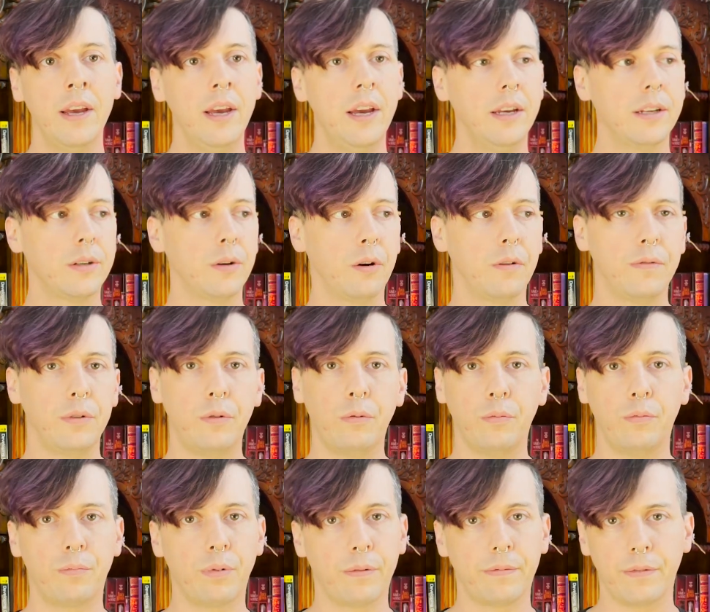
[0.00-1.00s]
So if you
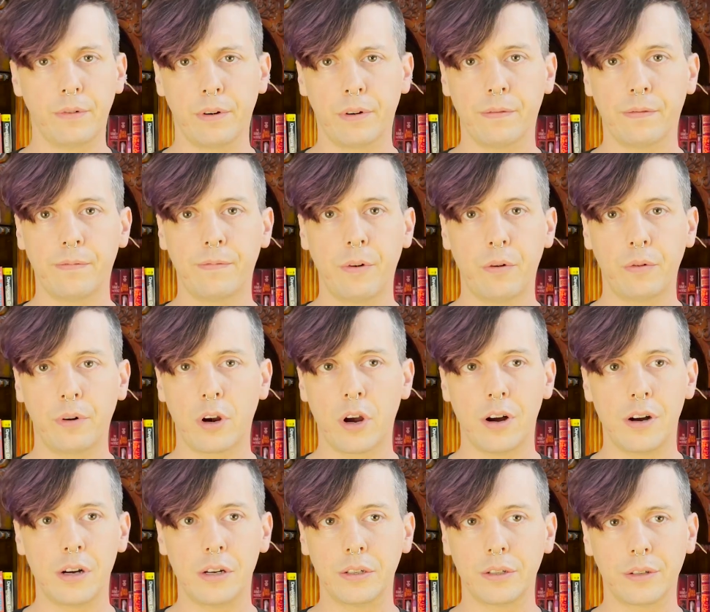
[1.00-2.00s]
prefer phone
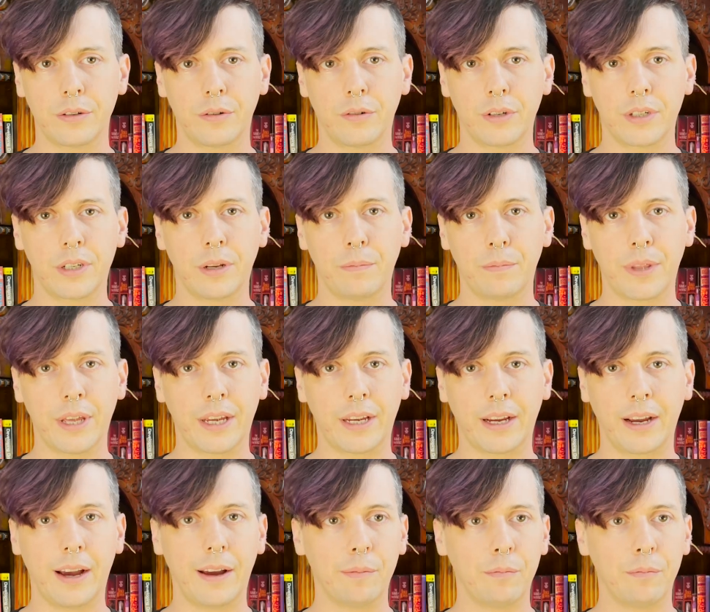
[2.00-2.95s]
calls or something,